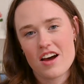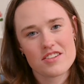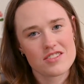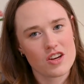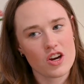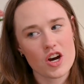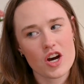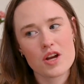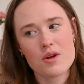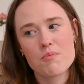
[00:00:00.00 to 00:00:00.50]
as
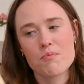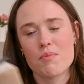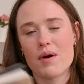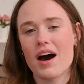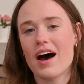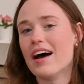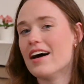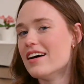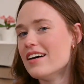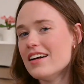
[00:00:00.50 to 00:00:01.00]
good,
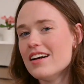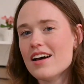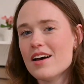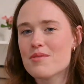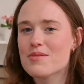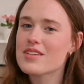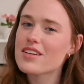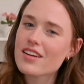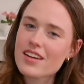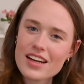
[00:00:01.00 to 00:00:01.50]
but
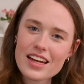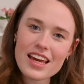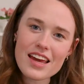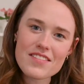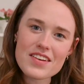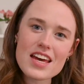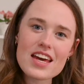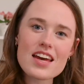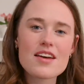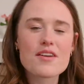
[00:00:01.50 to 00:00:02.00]
still gonna
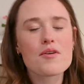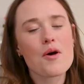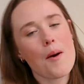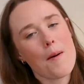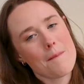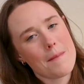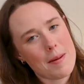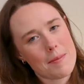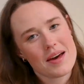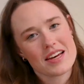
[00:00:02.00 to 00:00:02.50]
give it
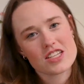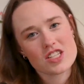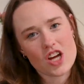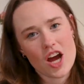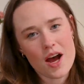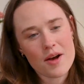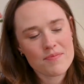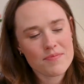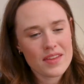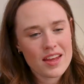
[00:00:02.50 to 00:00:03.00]
my best
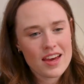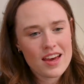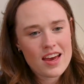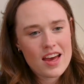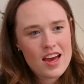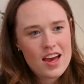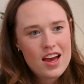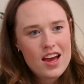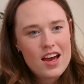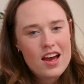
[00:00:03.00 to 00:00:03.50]
shot.
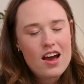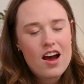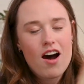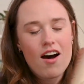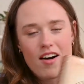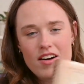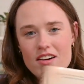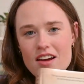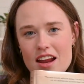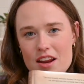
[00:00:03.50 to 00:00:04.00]

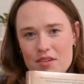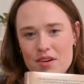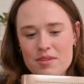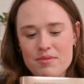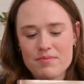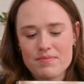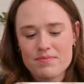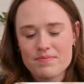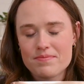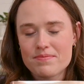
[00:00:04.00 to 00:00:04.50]
Anyway,
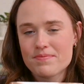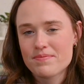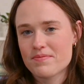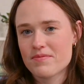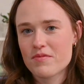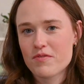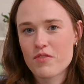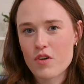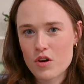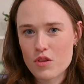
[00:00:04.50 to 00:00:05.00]

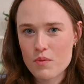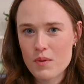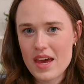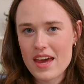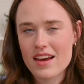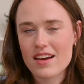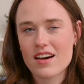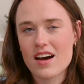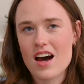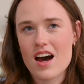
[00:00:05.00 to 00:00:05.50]
Fourth
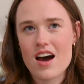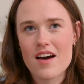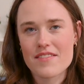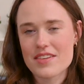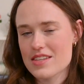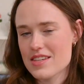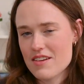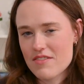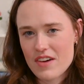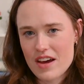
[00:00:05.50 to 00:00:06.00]
Wing,
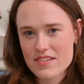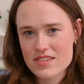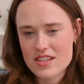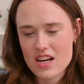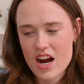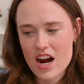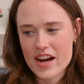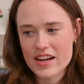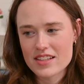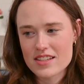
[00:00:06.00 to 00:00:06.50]
obviously 5
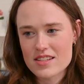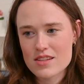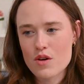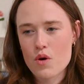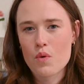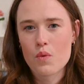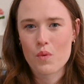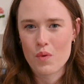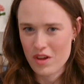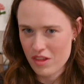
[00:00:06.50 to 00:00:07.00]
stars,
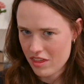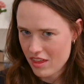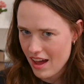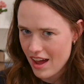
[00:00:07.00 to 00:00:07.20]
worth the